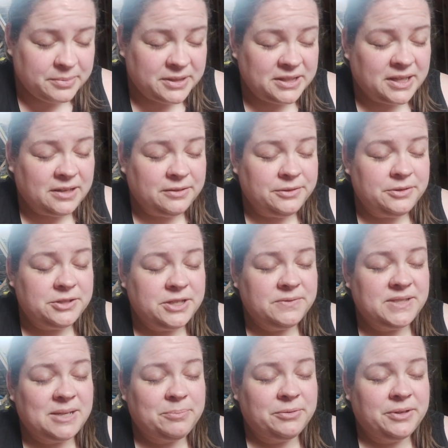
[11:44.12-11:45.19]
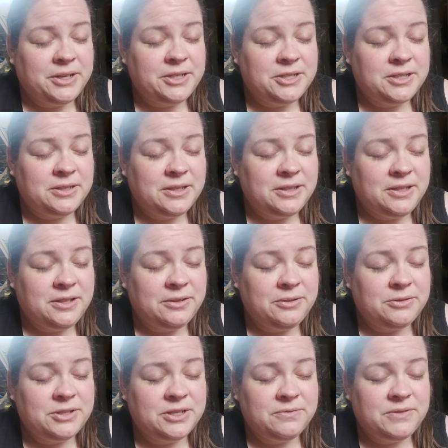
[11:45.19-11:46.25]
but that illusion of separation and the
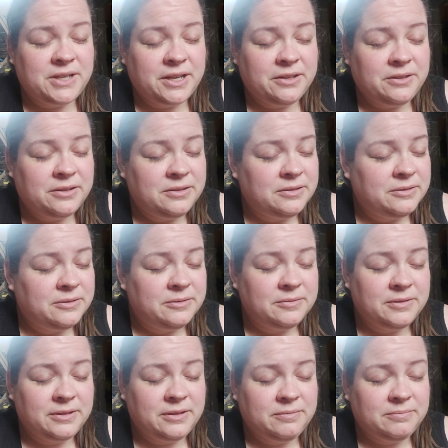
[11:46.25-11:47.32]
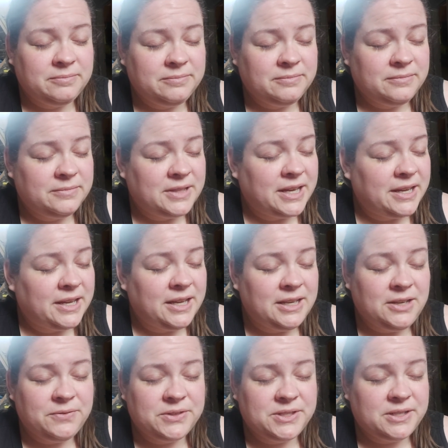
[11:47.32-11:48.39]
illusion of death, that can't
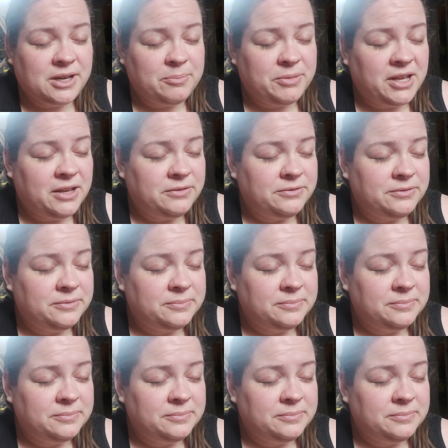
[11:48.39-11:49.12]
even stop love.